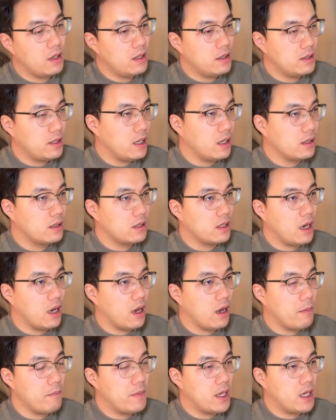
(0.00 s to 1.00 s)
Since
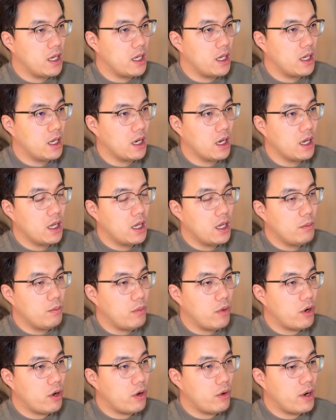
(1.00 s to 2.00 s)
um, the
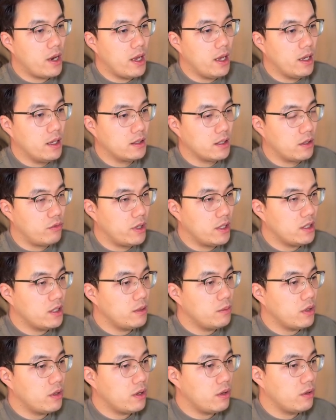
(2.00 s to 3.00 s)
murder is a
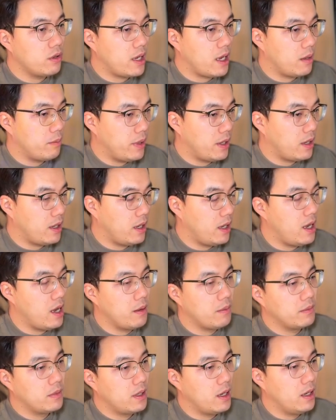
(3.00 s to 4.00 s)
reasoning murder, you can pick it
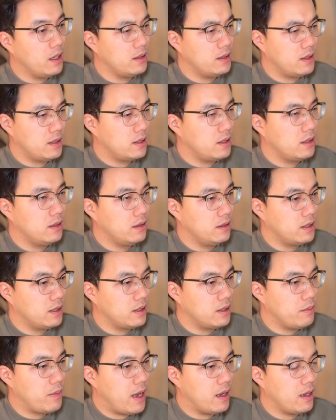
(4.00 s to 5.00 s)
here. It's, it
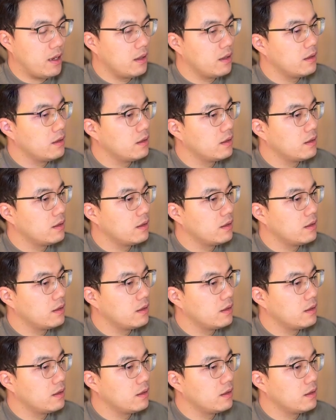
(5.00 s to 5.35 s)
doesn't matter.